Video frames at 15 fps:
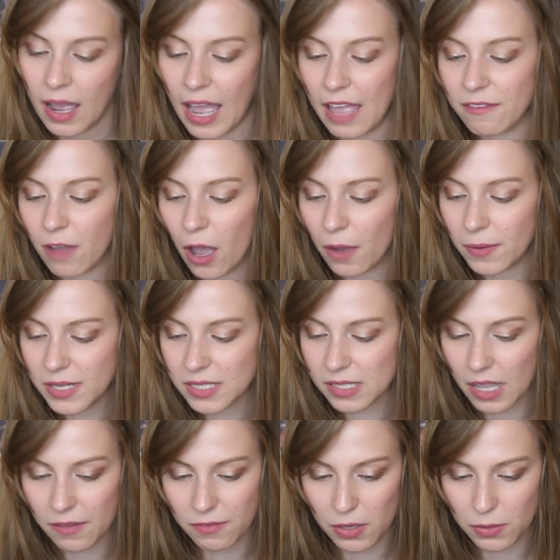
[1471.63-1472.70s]
I have
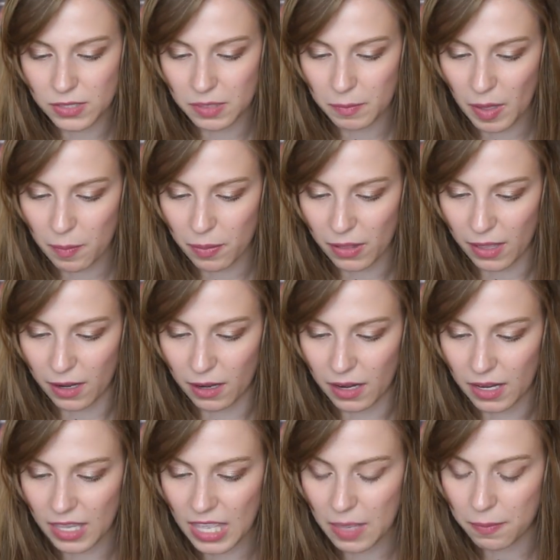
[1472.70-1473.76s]
always loved using my planner
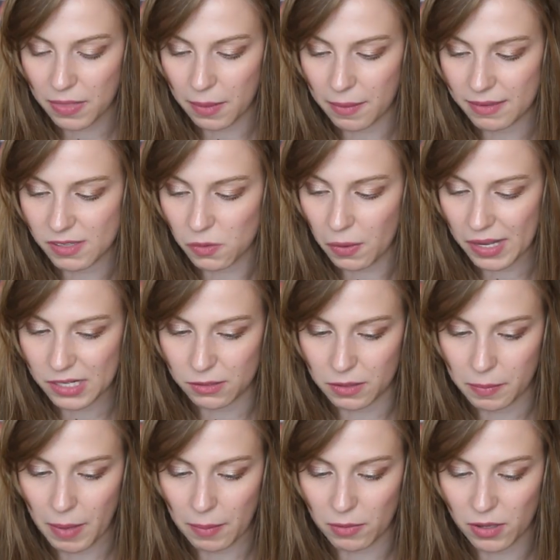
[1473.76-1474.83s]
and keep them as a way to
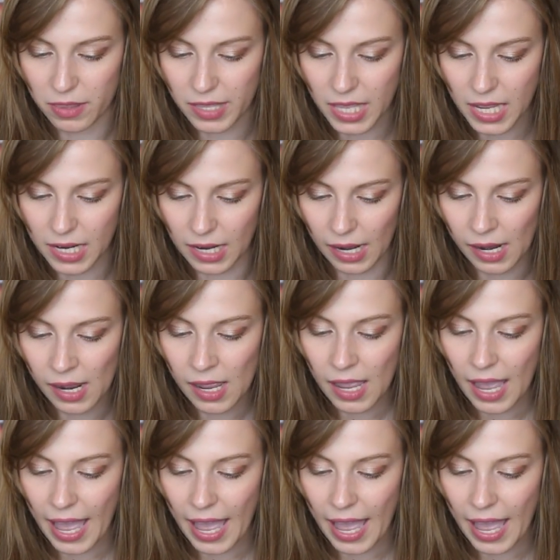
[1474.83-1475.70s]
remember the year.